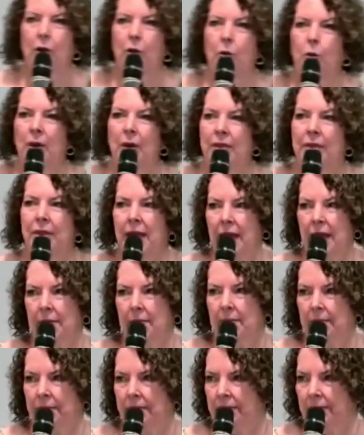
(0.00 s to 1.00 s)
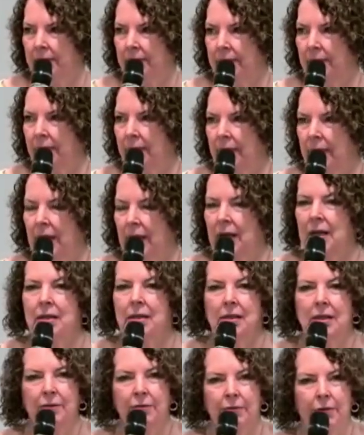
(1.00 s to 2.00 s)
go with him.
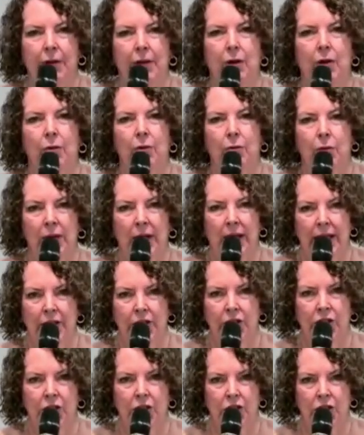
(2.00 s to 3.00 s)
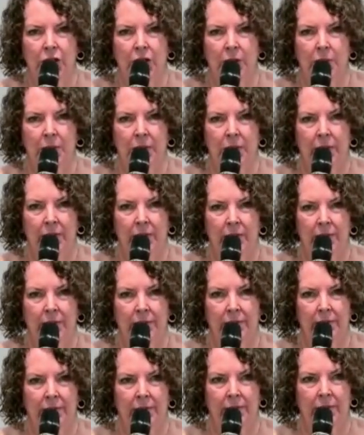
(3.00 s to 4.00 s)
Different relationship.
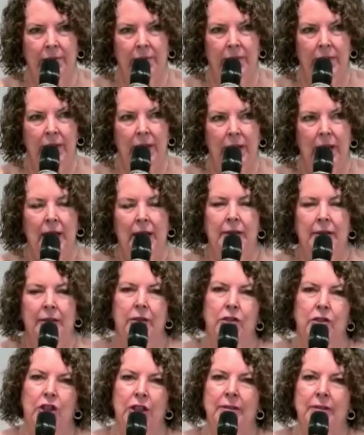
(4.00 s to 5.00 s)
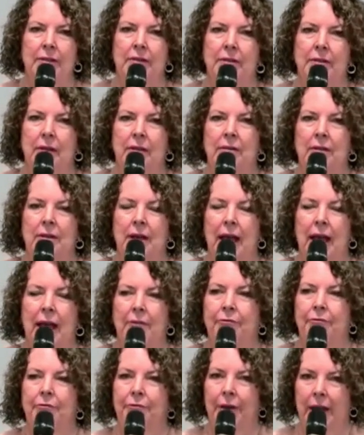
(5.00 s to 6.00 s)
So Jesus doesn't
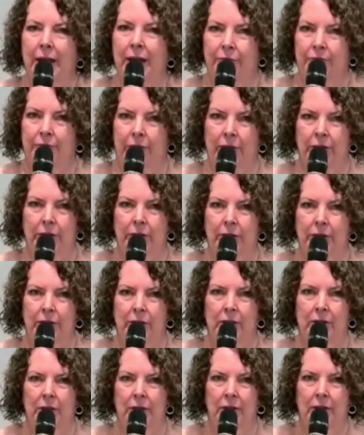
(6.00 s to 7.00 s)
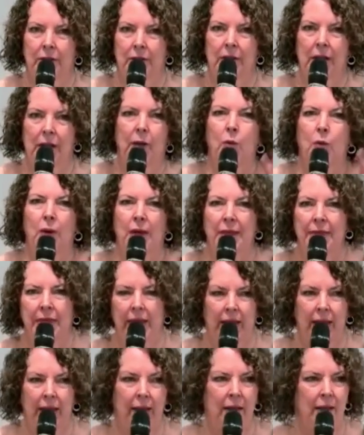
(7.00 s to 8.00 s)
have favorites like we
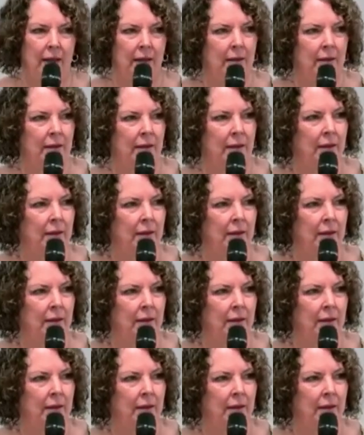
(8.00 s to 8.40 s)
think.